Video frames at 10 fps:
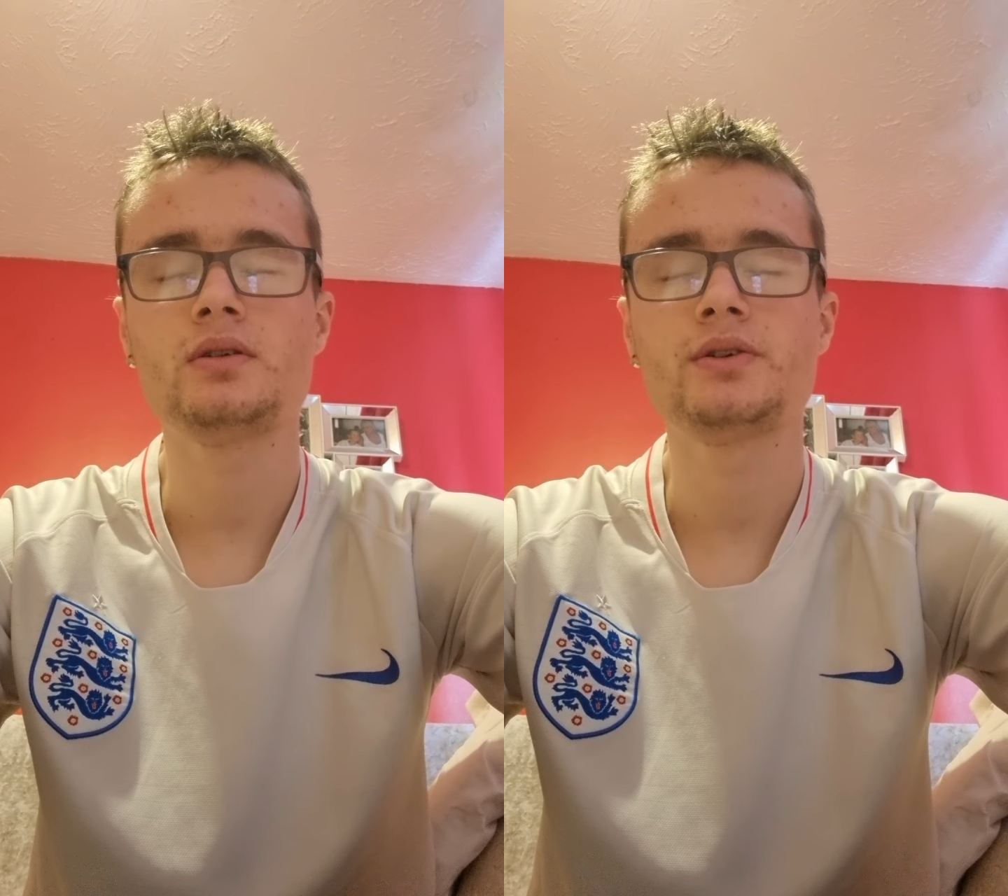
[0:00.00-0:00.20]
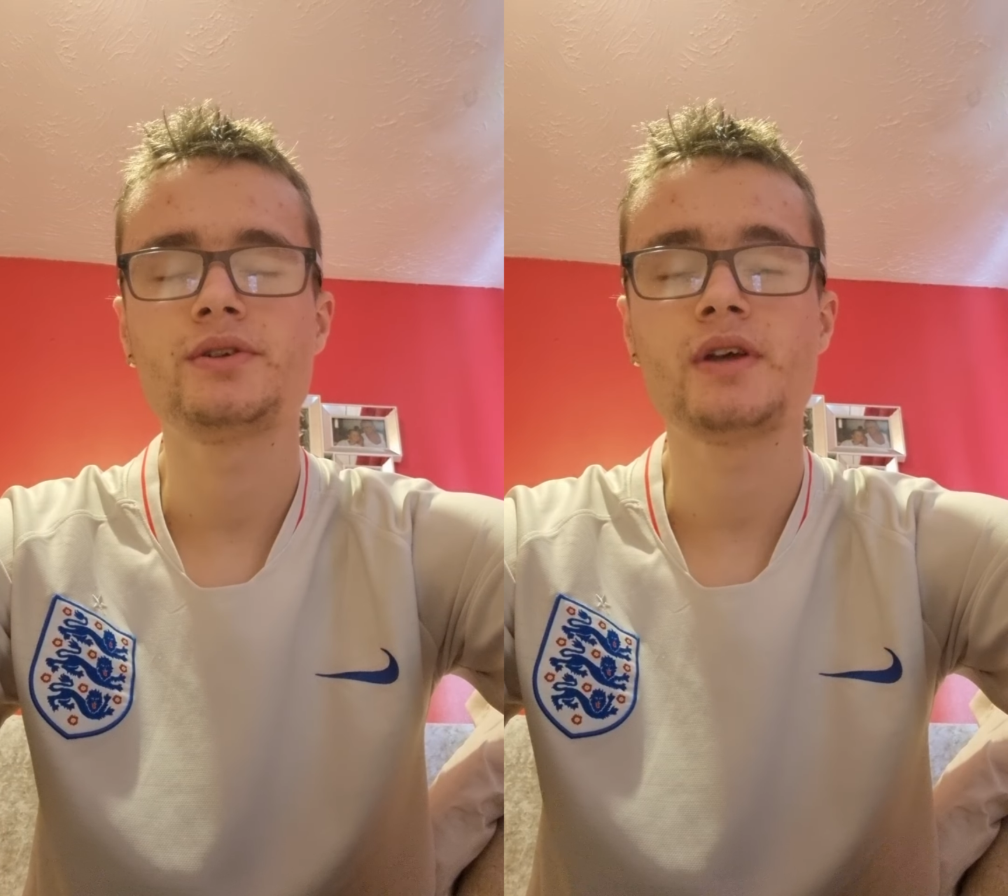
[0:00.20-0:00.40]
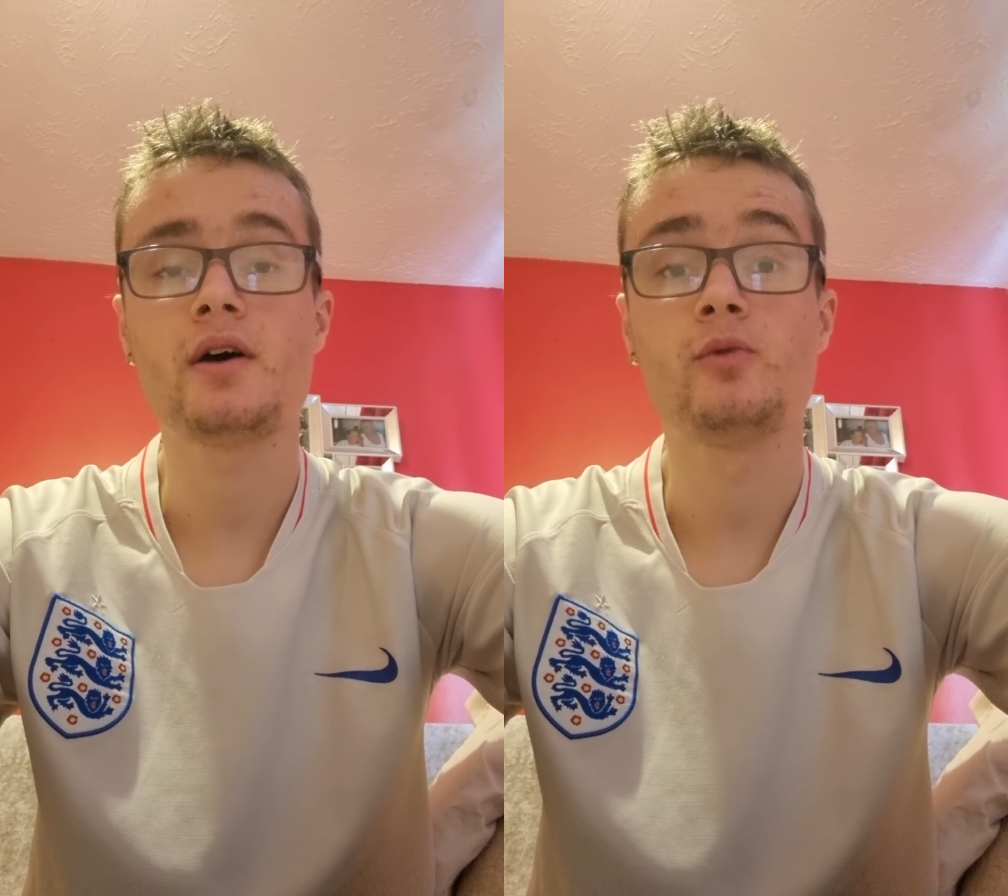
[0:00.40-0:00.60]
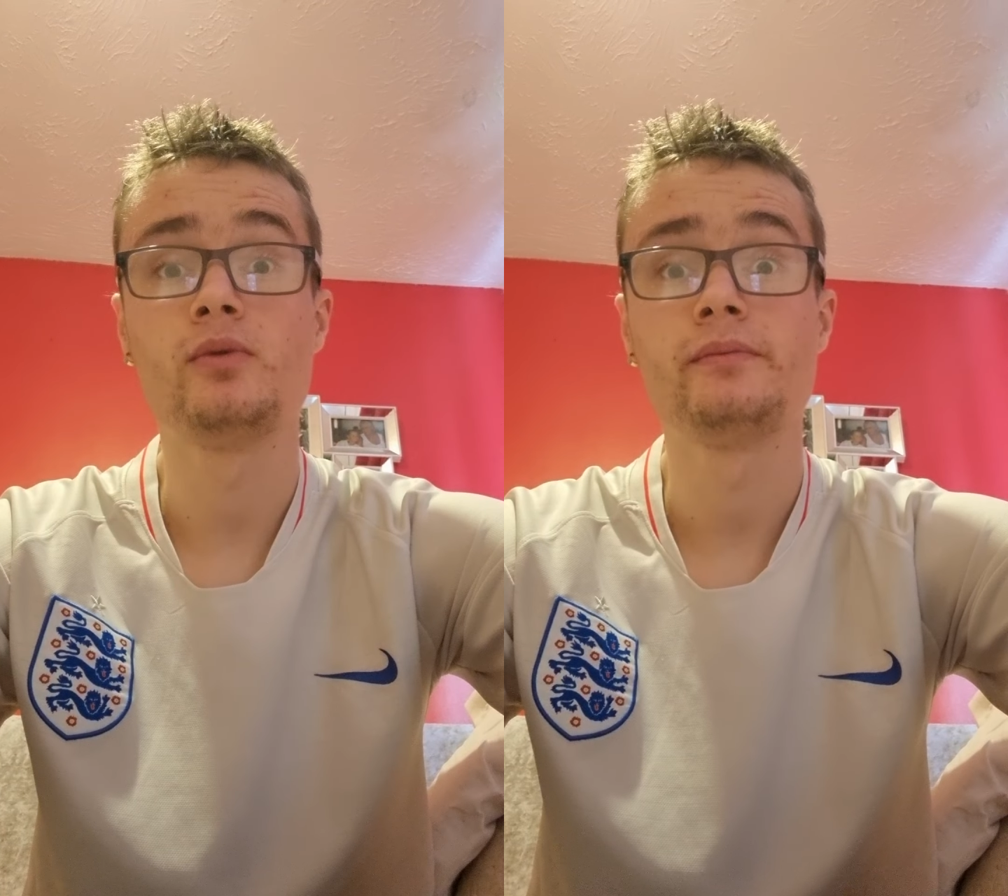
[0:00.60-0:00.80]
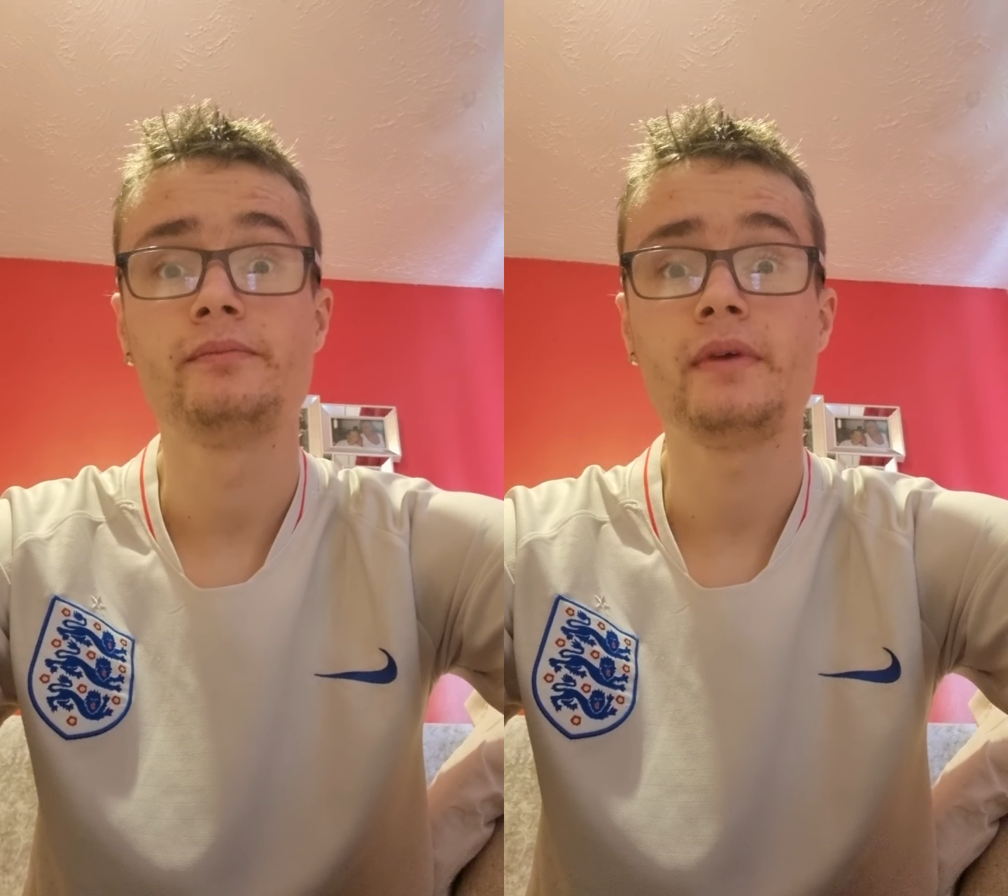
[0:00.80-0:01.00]
So,
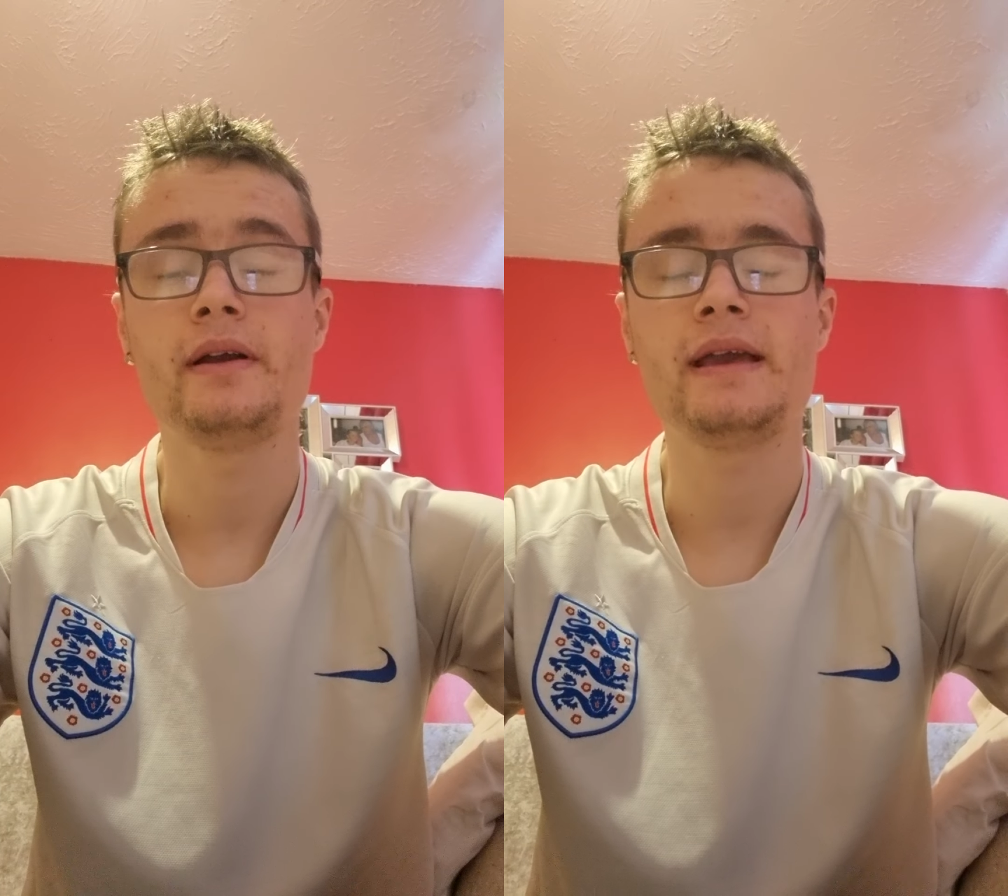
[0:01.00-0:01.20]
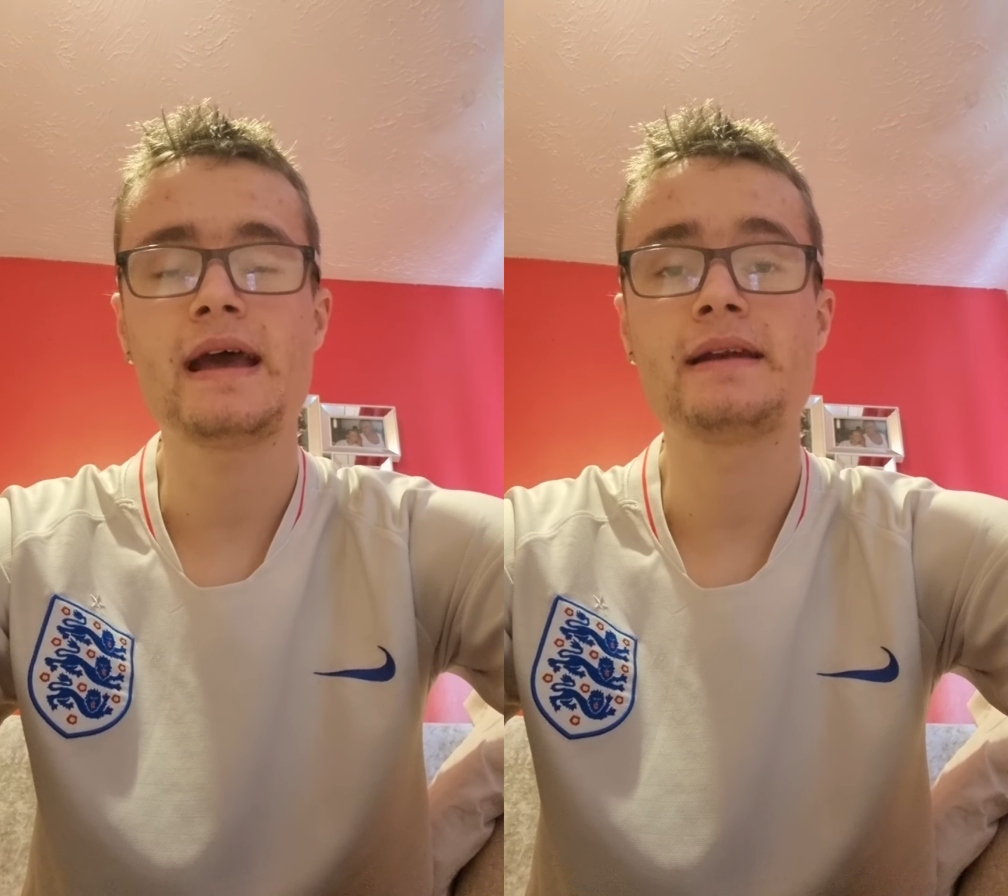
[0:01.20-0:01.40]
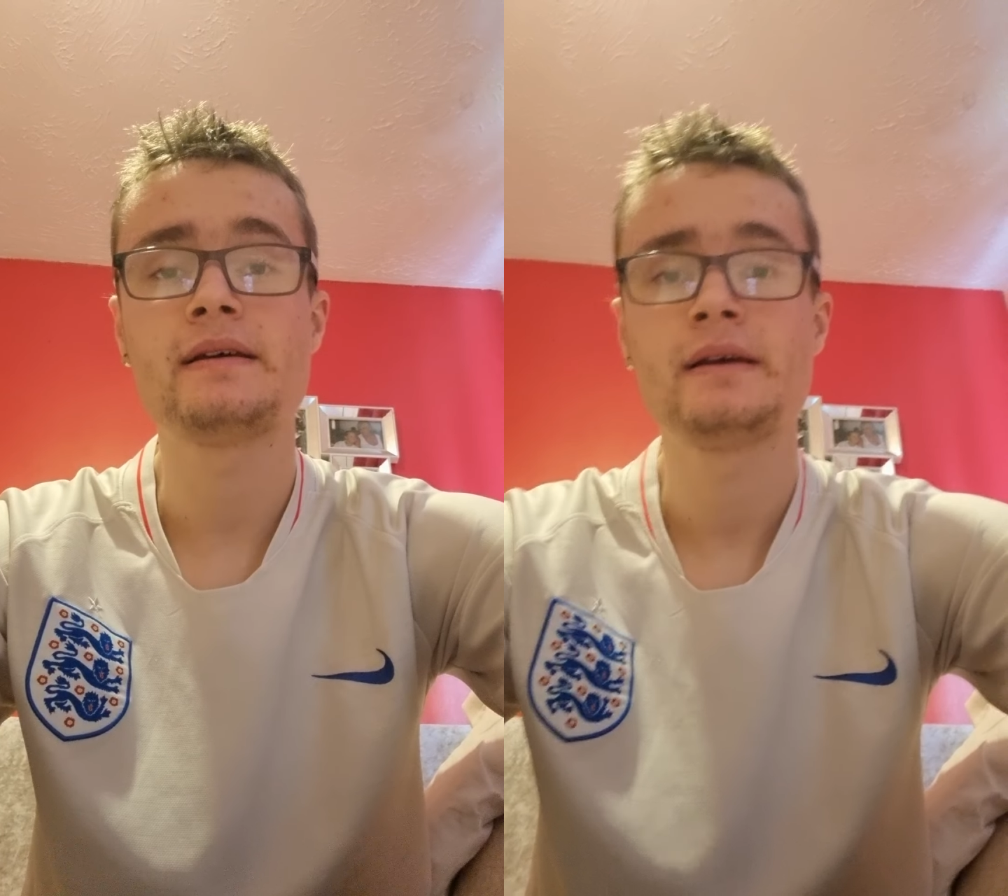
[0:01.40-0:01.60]
again,